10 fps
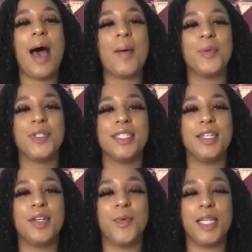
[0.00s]
I'm
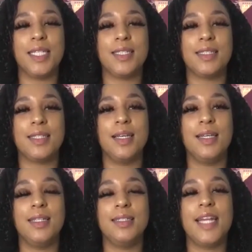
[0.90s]
Christina Willis.
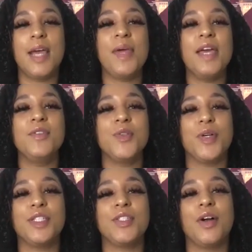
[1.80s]
Today we have
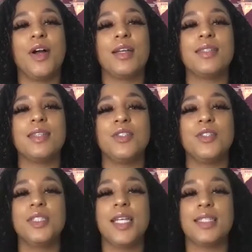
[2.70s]
stories across
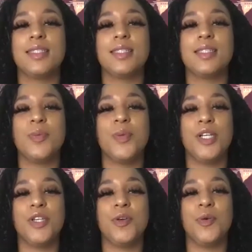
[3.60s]
Central Texas to
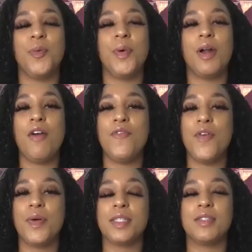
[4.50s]
bring you, but our
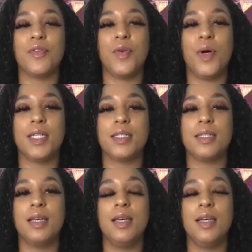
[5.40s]
focus, of
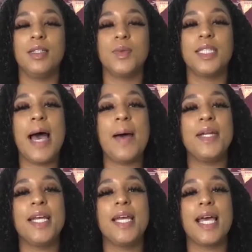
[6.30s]
course, is what's
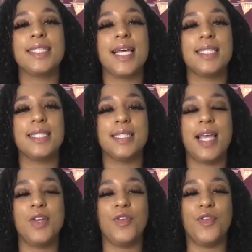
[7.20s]
happening at Texas
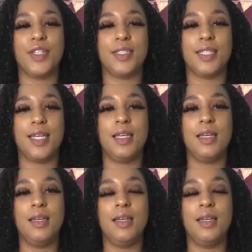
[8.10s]
State University.